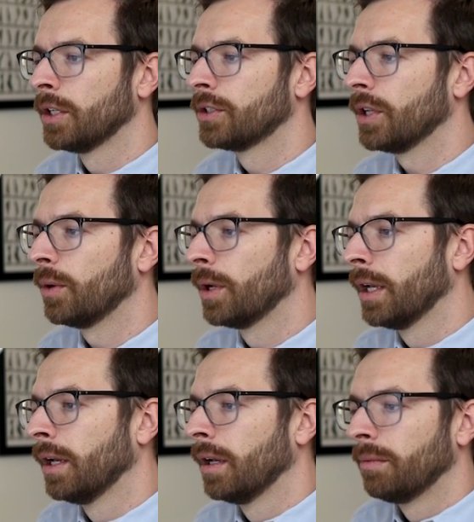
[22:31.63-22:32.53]
So
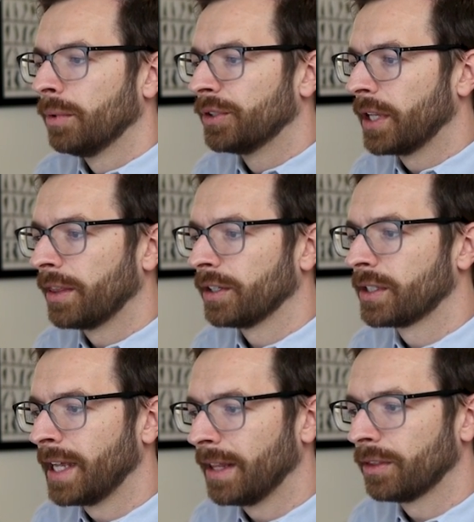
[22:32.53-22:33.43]
we'll say there's
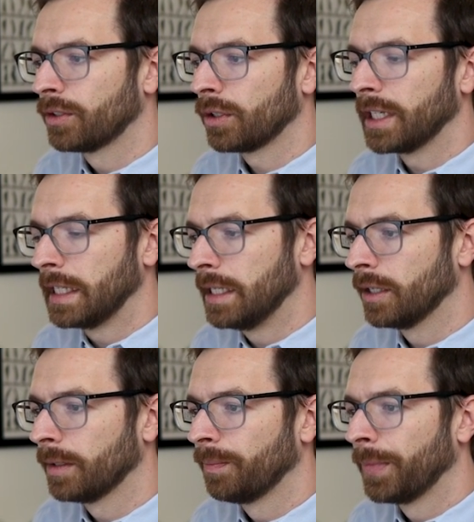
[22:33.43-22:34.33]
10th Street
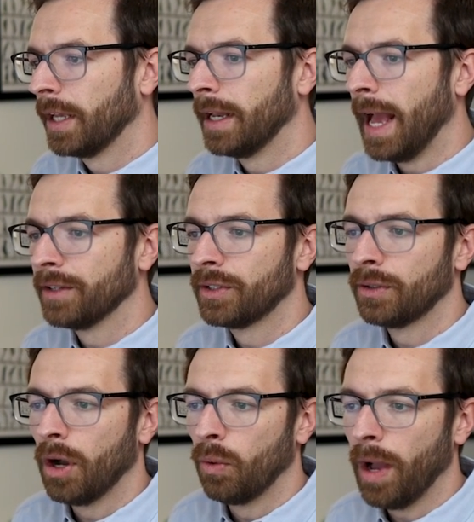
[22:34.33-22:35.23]
here, and as you
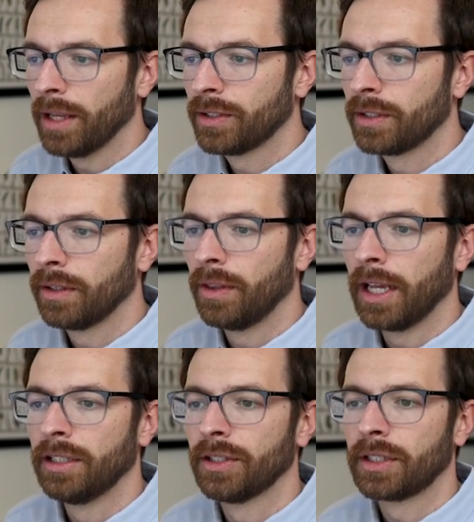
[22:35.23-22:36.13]
go west,
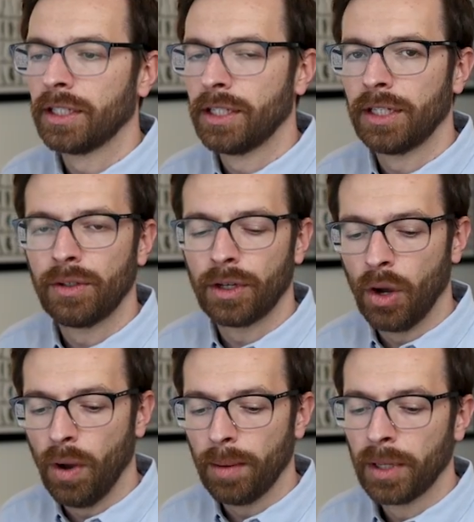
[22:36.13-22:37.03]
they just continue to
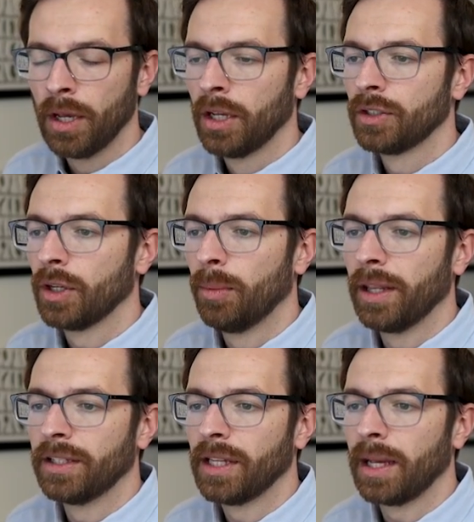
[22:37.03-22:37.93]
go up. So by
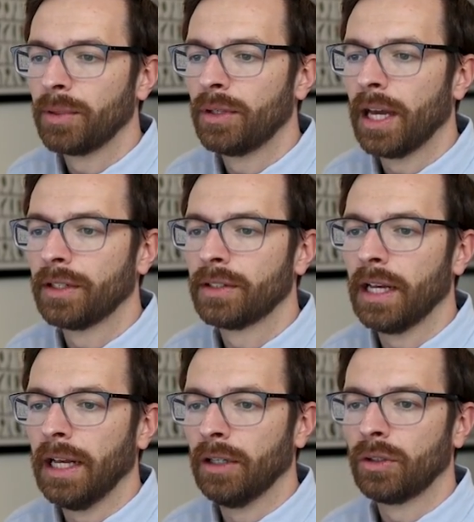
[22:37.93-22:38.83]
the time you get
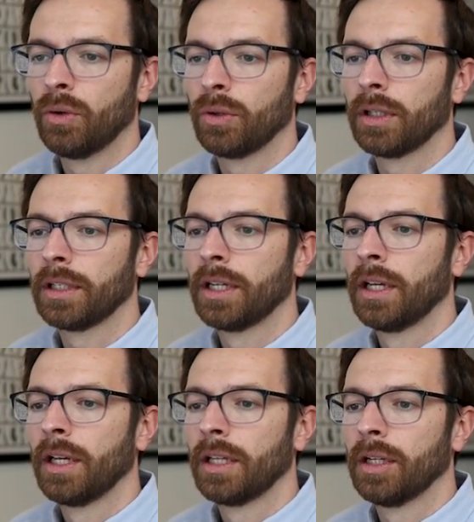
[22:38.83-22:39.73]
to Elkhorn,
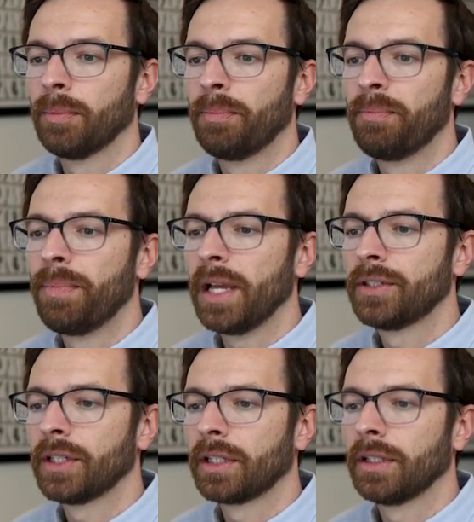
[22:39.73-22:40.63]

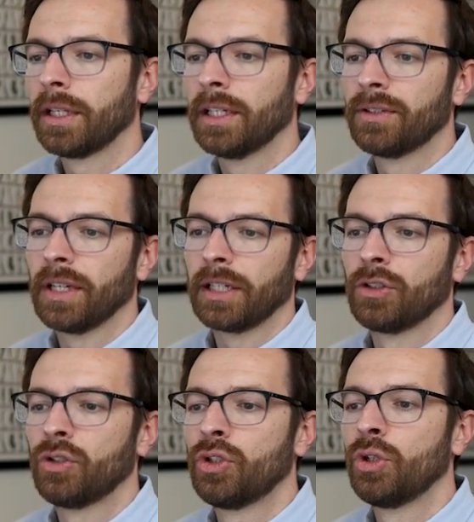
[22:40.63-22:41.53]
it's
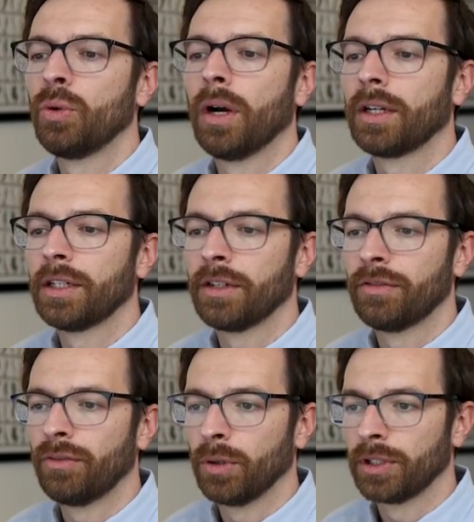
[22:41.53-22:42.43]
like
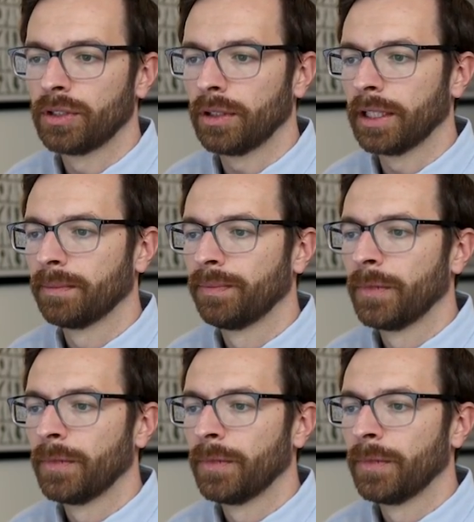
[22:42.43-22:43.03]
204th Street.